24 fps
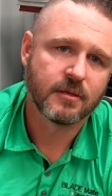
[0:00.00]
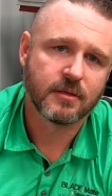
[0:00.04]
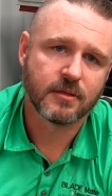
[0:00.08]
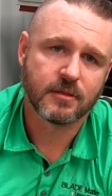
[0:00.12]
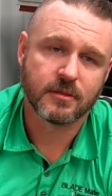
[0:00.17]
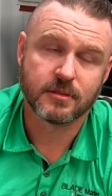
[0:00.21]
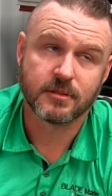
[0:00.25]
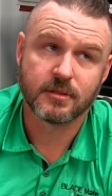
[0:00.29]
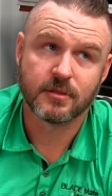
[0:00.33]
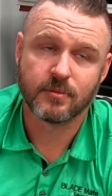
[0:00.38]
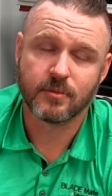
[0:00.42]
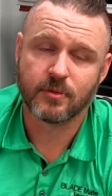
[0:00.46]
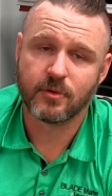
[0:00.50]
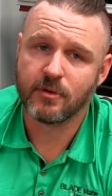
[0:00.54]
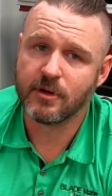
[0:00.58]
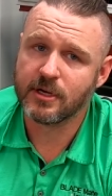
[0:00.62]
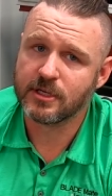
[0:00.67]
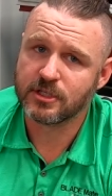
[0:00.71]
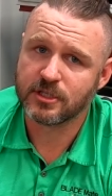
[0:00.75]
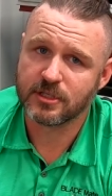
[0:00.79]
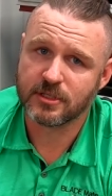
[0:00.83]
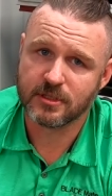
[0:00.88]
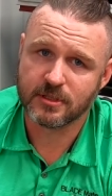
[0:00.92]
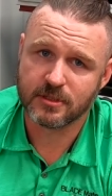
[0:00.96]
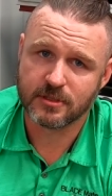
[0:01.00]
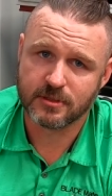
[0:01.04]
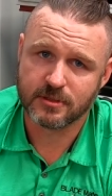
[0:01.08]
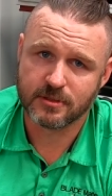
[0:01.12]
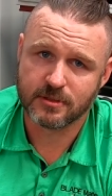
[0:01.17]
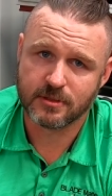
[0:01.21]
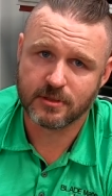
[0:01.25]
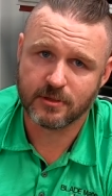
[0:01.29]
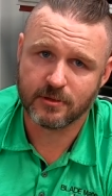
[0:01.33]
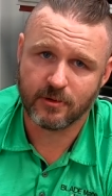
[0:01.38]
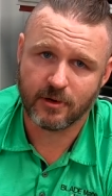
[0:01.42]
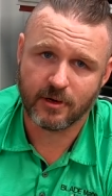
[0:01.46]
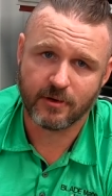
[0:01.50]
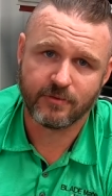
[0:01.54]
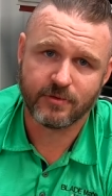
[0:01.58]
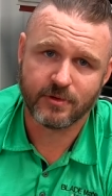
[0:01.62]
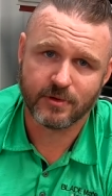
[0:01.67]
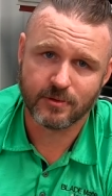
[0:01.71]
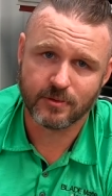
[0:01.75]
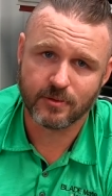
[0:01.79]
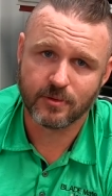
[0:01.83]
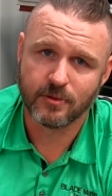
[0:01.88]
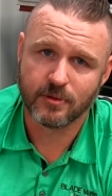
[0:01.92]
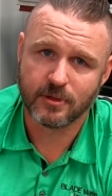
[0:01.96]
the simple question is, do I
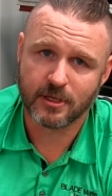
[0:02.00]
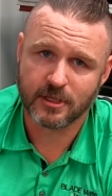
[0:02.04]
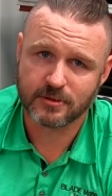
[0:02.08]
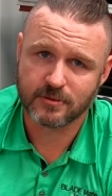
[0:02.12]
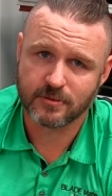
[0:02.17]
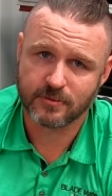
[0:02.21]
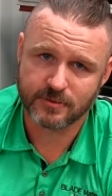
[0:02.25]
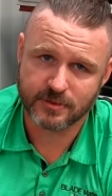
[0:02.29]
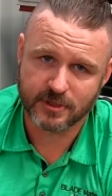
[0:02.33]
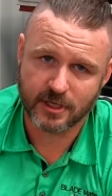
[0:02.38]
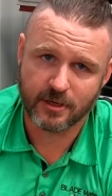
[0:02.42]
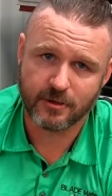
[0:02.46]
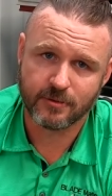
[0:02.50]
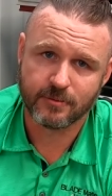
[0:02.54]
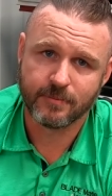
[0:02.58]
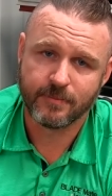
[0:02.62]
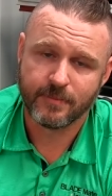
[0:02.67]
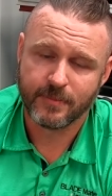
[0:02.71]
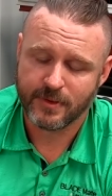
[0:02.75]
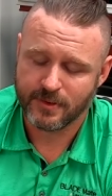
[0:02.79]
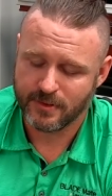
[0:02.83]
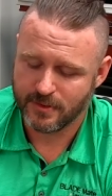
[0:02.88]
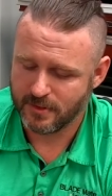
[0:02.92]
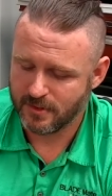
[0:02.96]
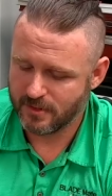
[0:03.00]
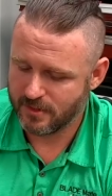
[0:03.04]
feel good as a result?